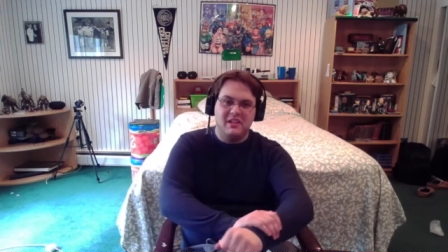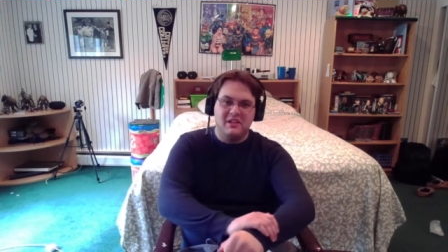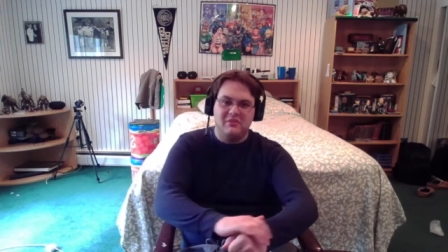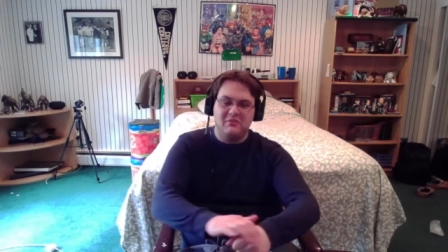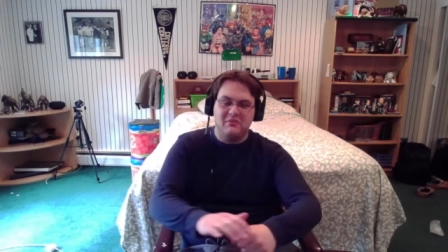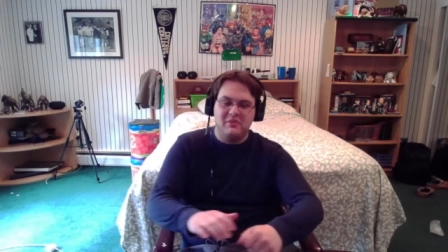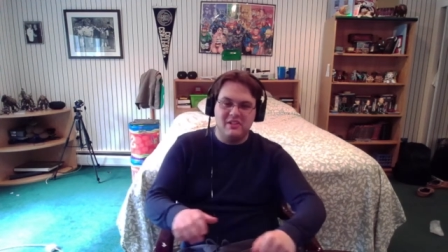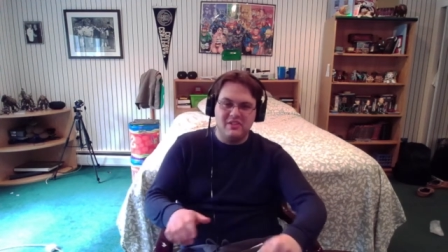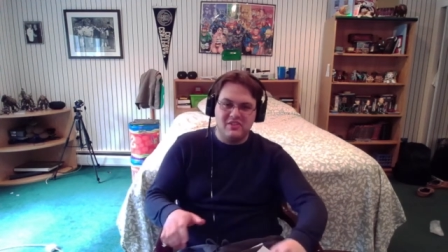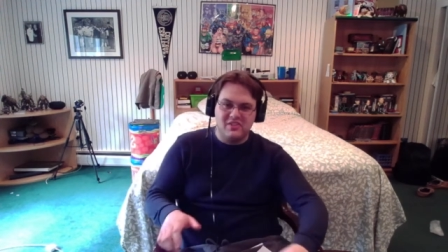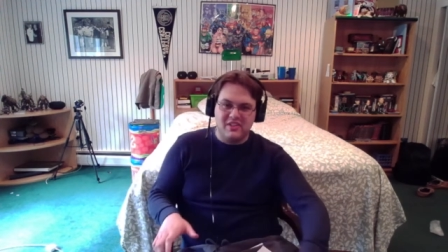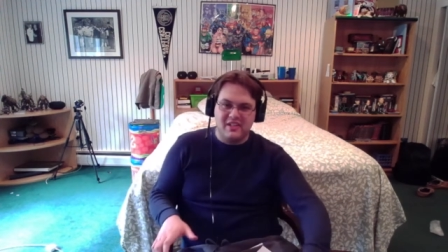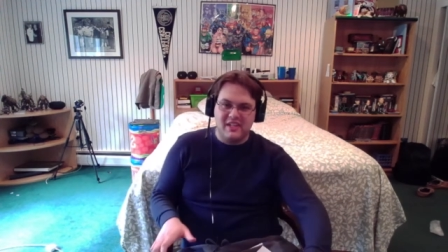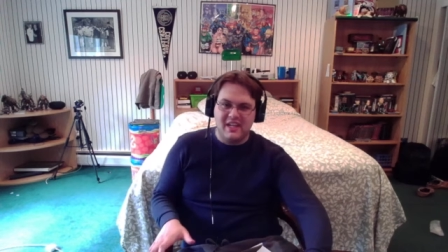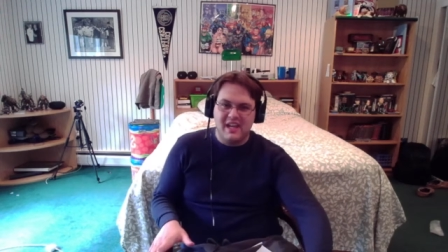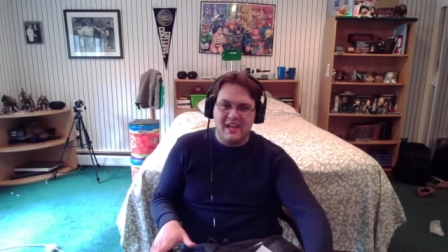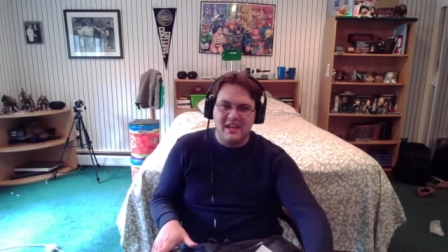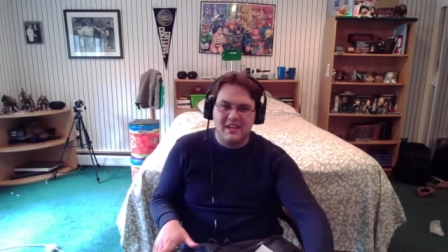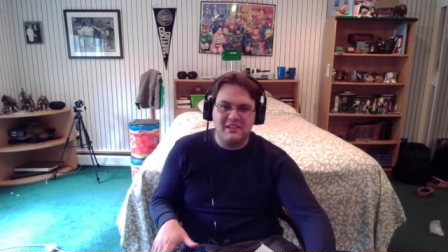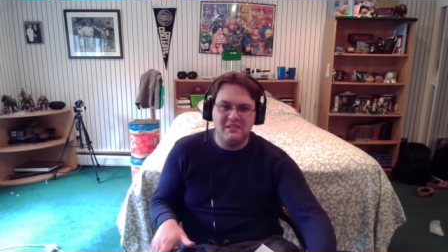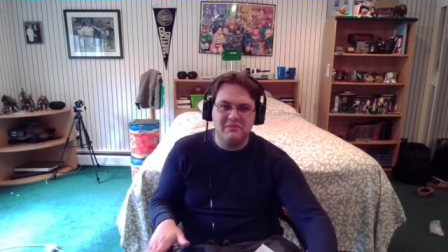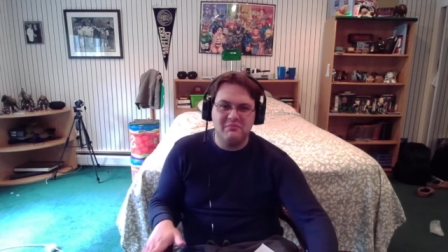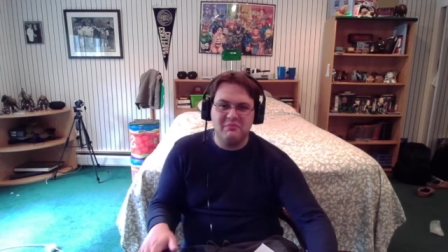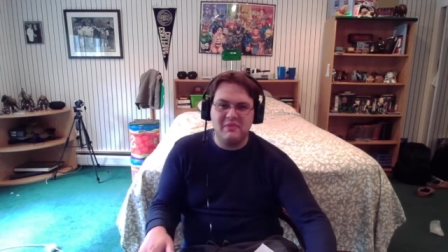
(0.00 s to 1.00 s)
which
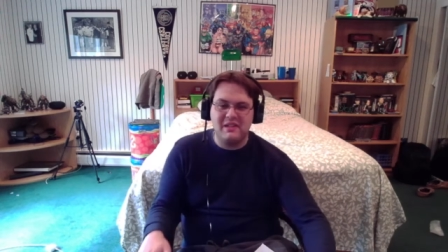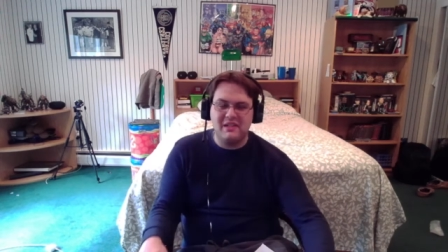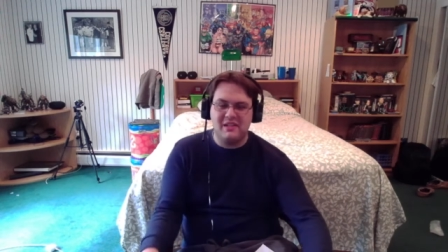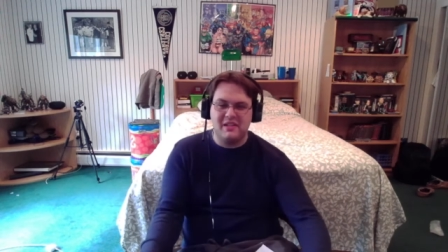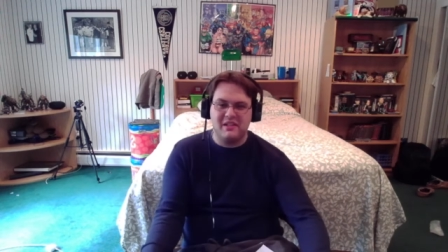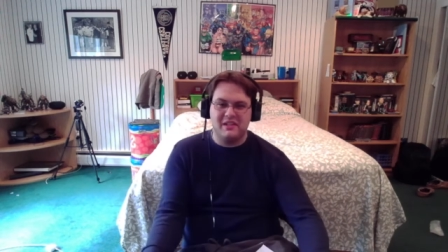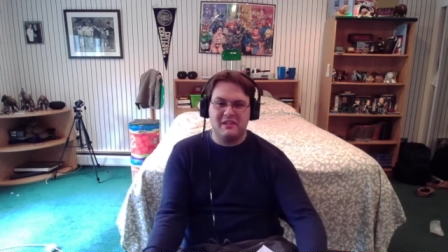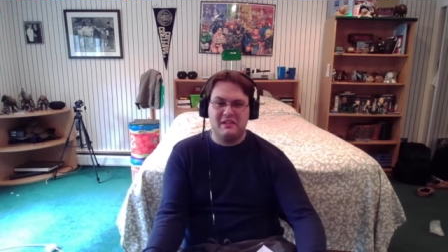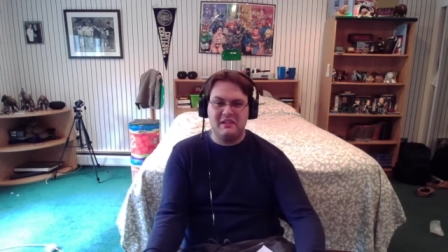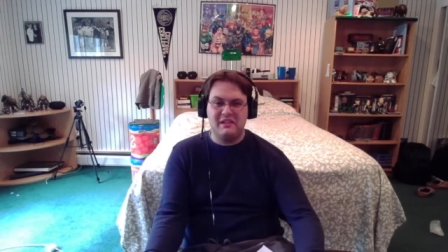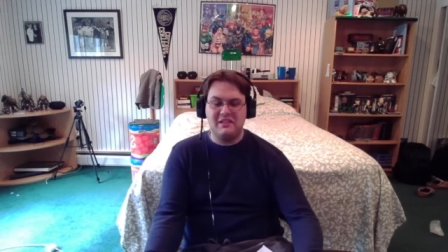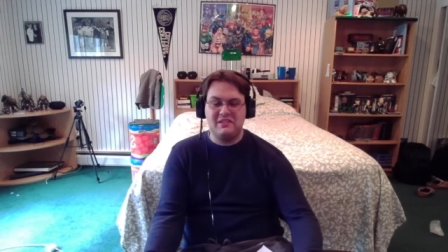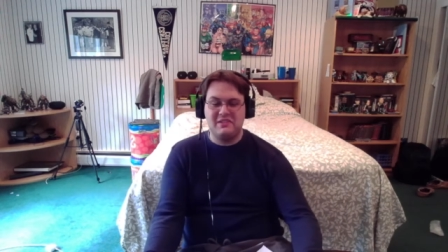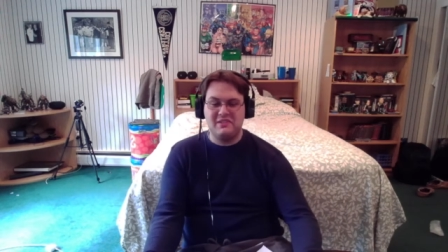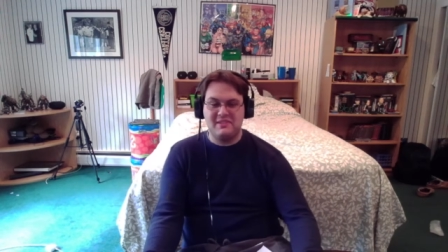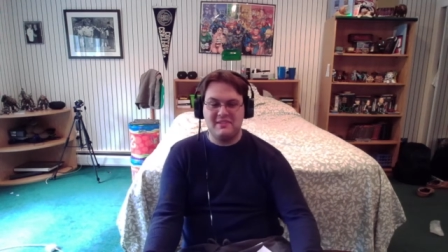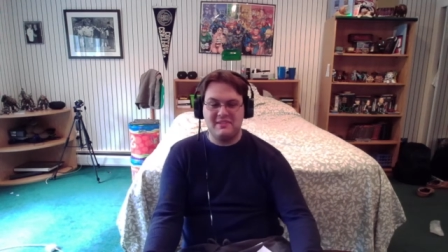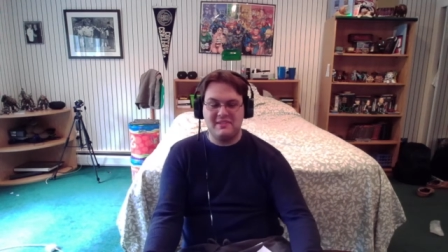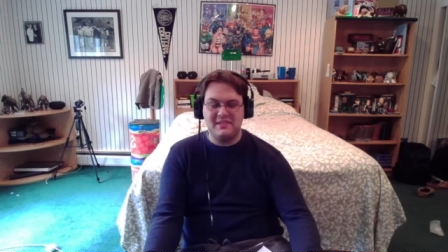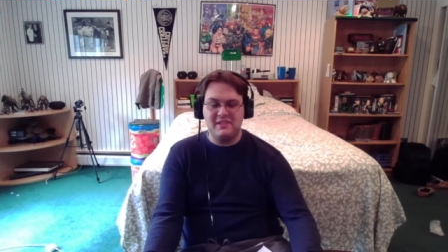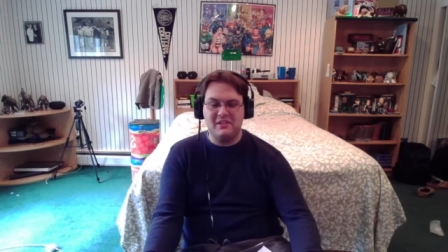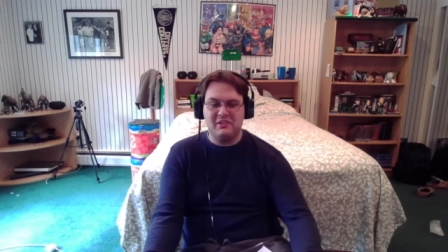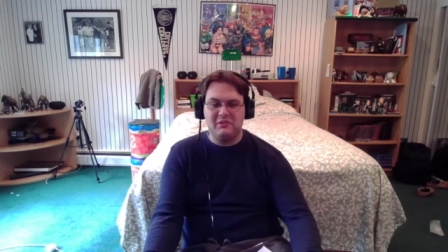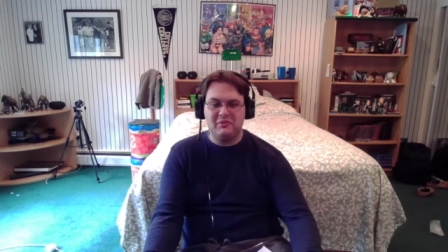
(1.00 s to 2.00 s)
again is
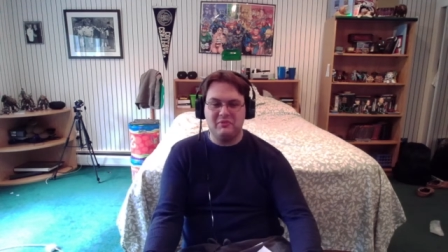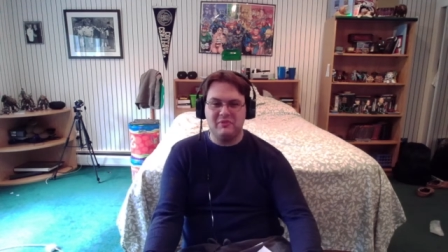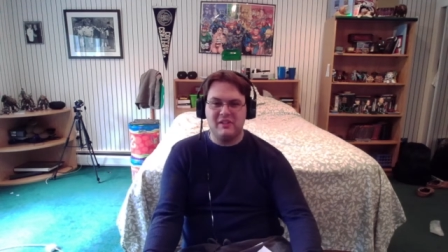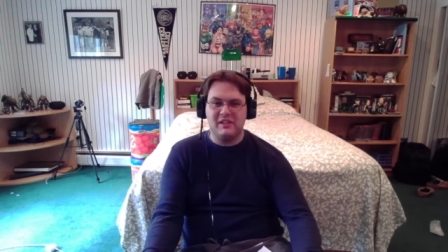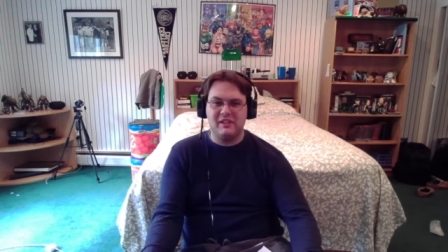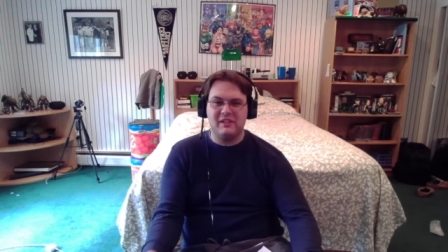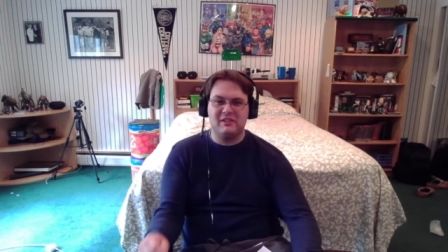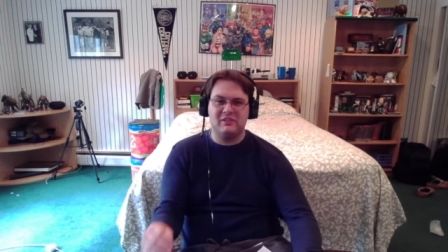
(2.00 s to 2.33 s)
still